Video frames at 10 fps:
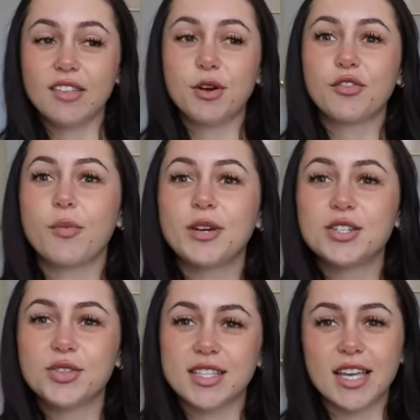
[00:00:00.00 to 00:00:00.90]
Let me know if you want me to
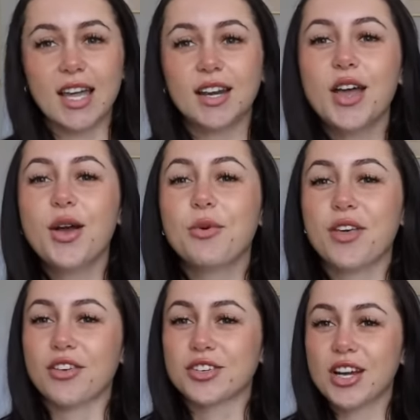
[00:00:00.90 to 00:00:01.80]
do this again with
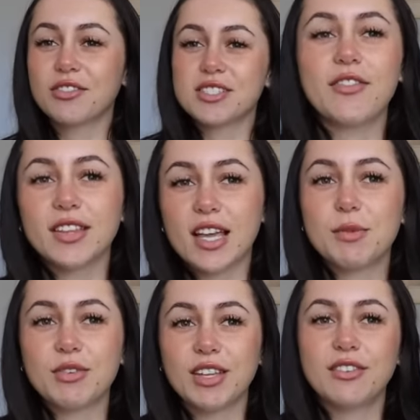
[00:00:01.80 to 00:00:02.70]
other genres. I feel like that could
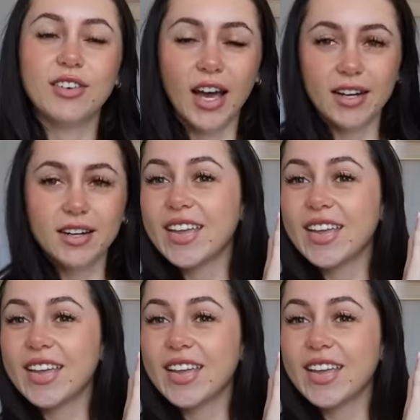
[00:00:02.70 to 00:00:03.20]
be really fun.